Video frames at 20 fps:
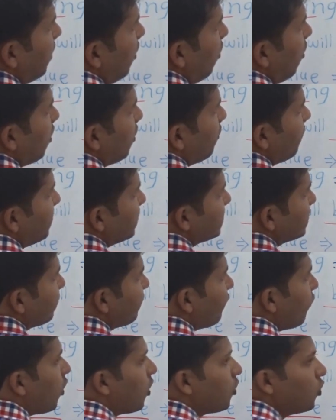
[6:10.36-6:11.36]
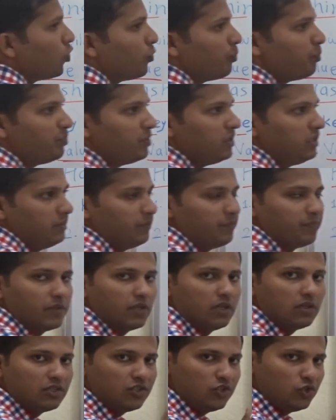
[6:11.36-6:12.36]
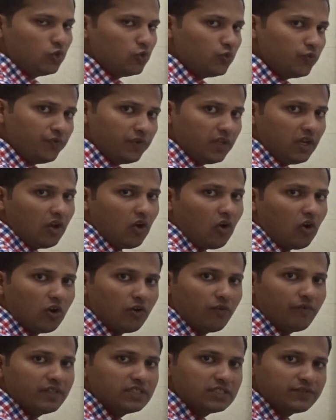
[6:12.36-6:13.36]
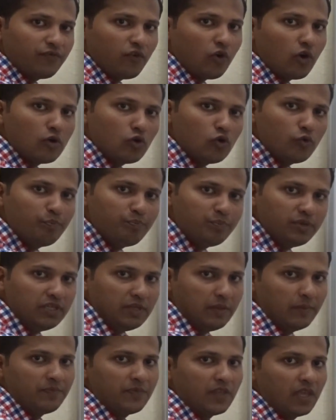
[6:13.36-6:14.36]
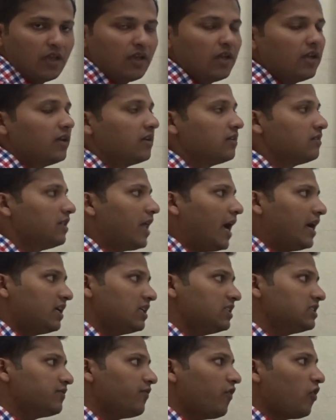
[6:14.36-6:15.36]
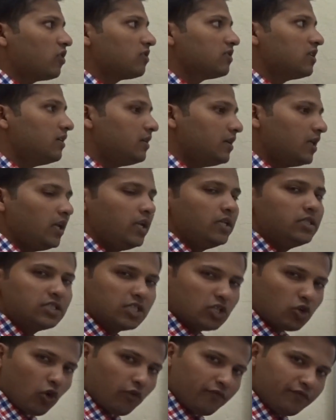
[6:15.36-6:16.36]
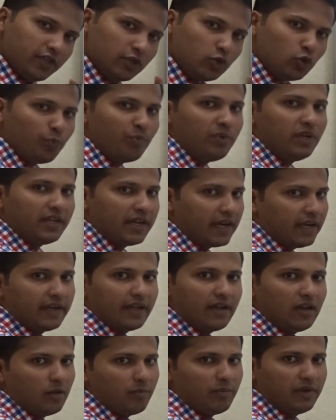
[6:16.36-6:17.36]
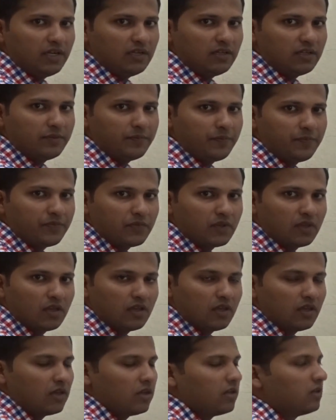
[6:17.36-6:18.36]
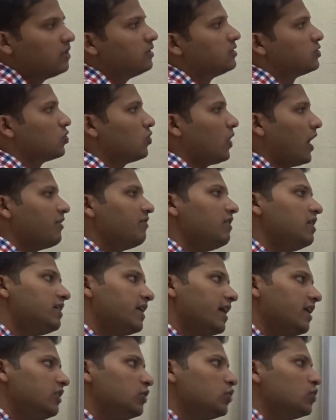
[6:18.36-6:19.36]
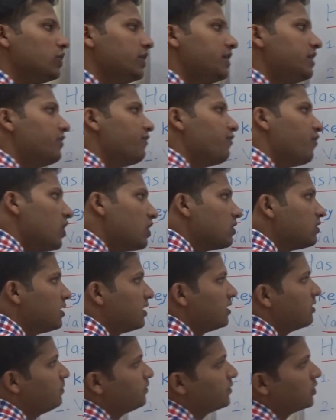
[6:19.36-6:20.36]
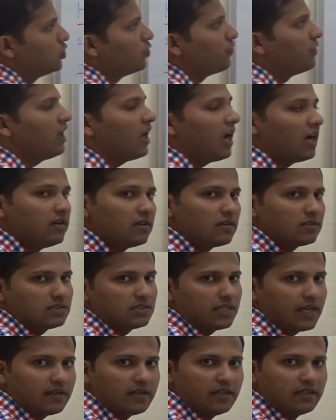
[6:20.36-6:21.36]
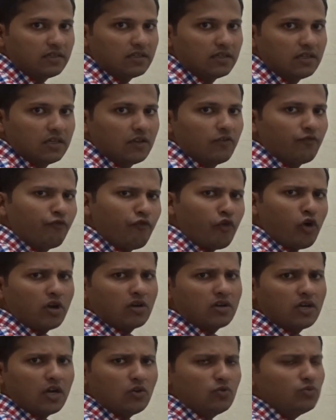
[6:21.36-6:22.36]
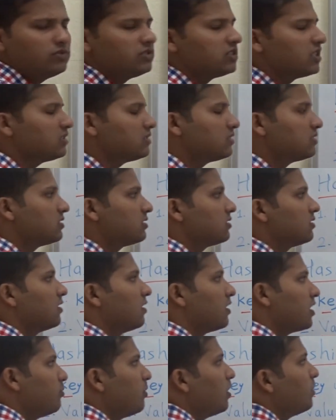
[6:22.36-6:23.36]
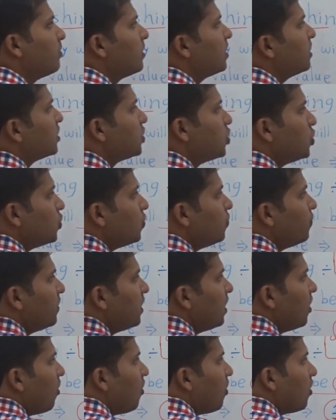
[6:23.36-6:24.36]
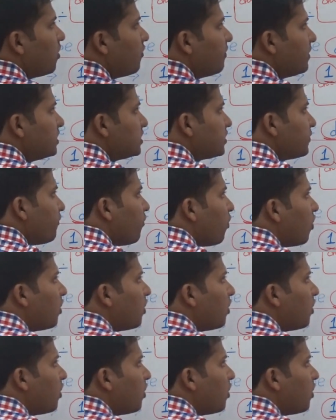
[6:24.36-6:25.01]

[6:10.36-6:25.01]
will always follow p. Q will always follow p. That is for the deletion of the duplicate element. So I will tell you it further, you will understand it. For now, just remember q will always